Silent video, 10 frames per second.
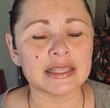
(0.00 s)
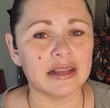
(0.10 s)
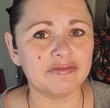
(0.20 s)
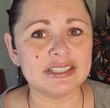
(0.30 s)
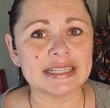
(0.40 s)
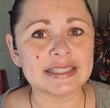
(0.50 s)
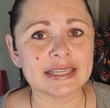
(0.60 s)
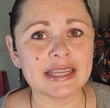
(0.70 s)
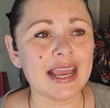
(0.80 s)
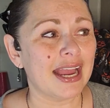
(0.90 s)
of
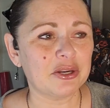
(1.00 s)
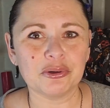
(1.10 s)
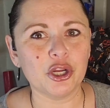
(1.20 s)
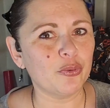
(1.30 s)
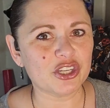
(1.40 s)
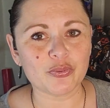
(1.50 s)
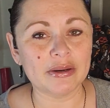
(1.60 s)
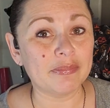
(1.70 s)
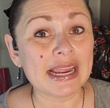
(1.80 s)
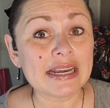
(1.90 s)
density. I don't know which one
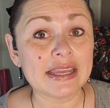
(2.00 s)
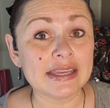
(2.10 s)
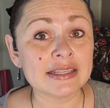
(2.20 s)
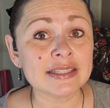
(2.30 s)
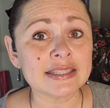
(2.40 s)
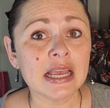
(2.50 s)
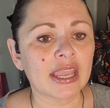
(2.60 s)
mine is.